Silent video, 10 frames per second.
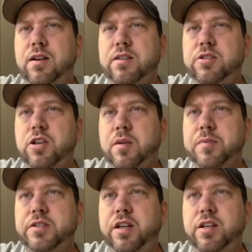As
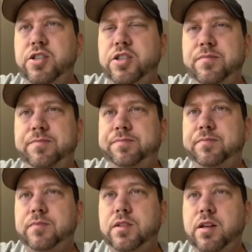Jawa's Dungeon.
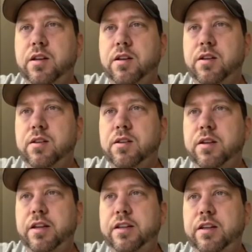Kind of
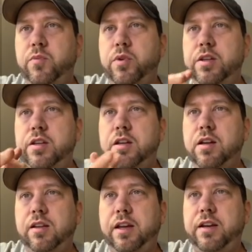like they did with the
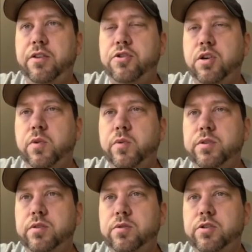uh, Land of the
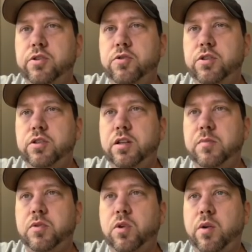Jawas. Just use the
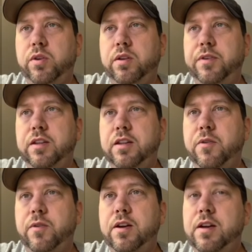same mold. I would love to get
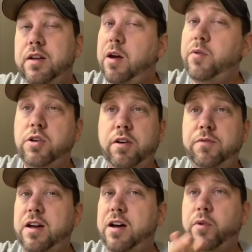that one. That one's hard
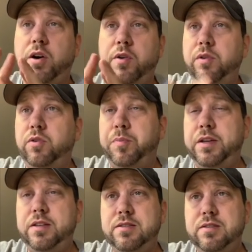to find with all them little
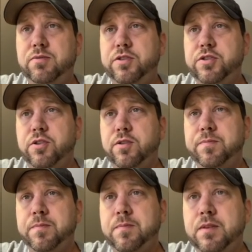pieces, for sure.
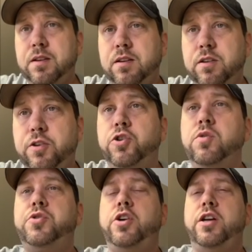The
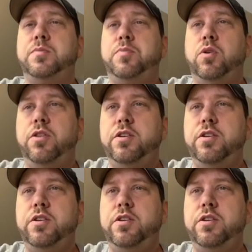Troop Transporter.